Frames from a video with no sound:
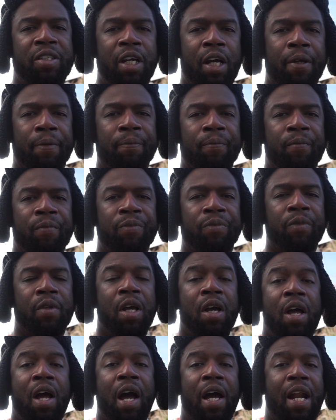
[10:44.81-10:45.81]
chip.
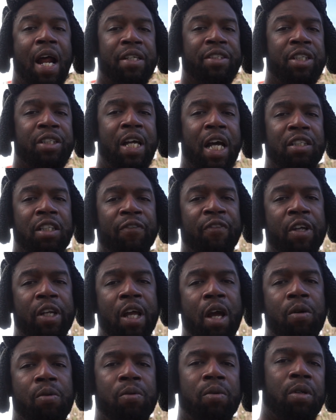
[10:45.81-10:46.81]
And I'll see you guys in the
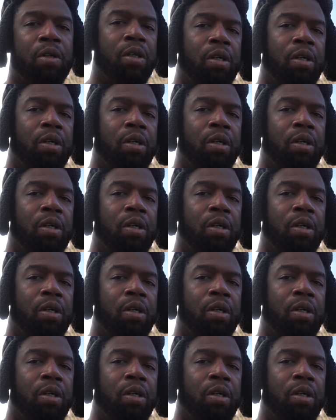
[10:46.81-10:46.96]
video.